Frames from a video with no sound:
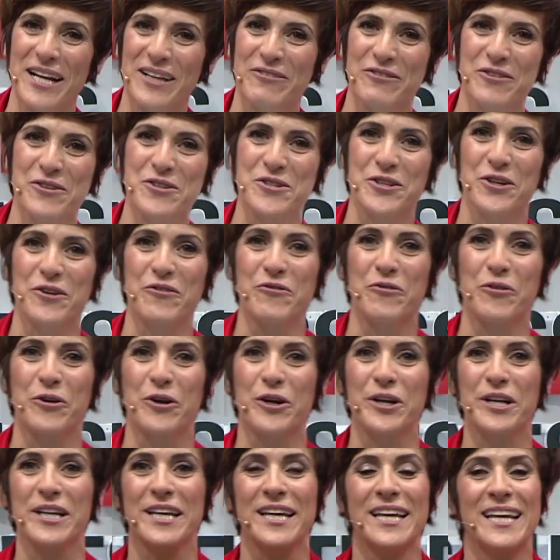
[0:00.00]
Future of
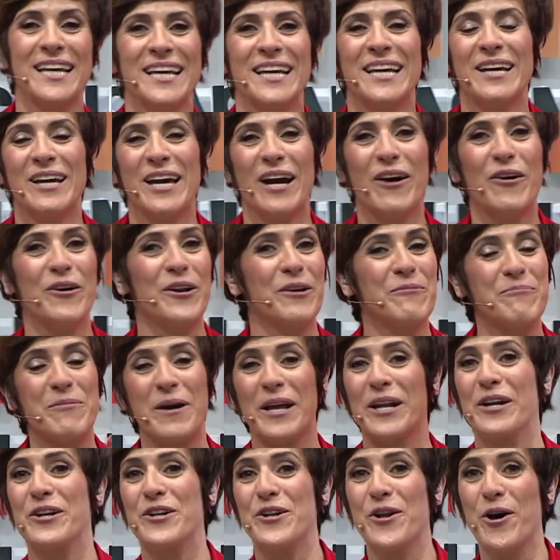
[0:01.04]
Work, on a
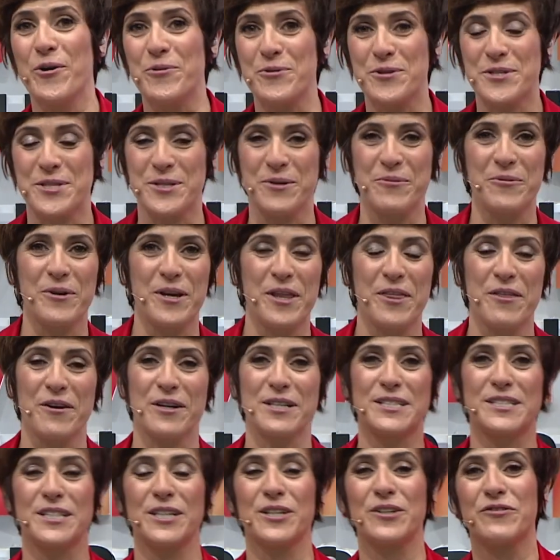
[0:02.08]
better note with our
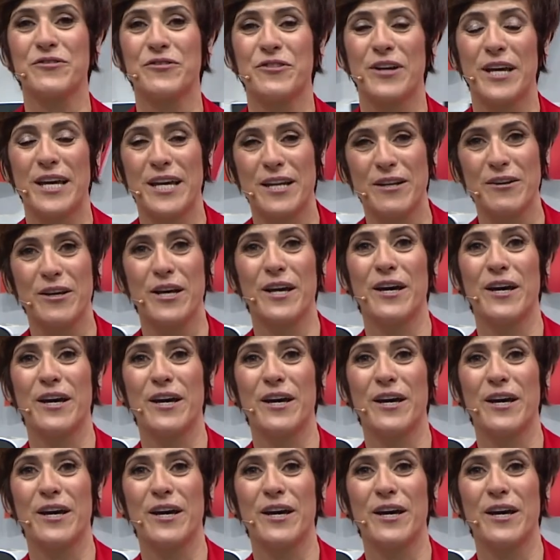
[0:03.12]
dear friend,